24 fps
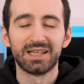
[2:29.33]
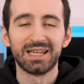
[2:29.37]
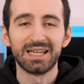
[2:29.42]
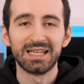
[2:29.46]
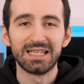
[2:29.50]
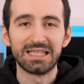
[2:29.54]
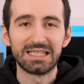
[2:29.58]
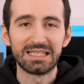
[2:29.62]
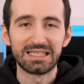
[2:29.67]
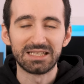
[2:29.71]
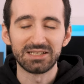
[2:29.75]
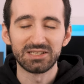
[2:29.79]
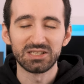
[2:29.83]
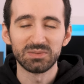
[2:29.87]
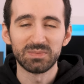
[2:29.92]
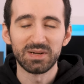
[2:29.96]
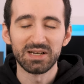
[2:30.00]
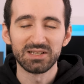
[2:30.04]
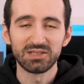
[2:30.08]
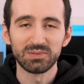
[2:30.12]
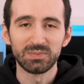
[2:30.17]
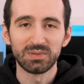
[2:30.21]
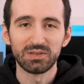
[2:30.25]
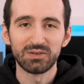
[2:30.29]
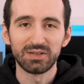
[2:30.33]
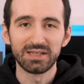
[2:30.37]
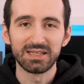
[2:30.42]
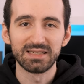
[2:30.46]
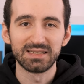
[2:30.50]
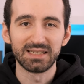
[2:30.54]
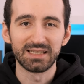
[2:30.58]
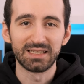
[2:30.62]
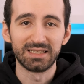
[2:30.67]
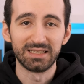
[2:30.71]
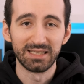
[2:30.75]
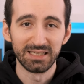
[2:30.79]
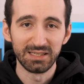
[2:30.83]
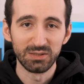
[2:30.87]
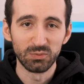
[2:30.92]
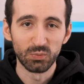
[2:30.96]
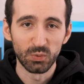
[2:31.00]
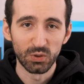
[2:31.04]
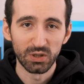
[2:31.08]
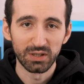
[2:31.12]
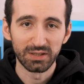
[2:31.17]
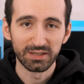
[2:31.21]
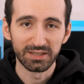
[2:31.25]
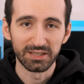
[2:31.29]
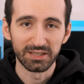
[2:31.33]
And customizable is a key word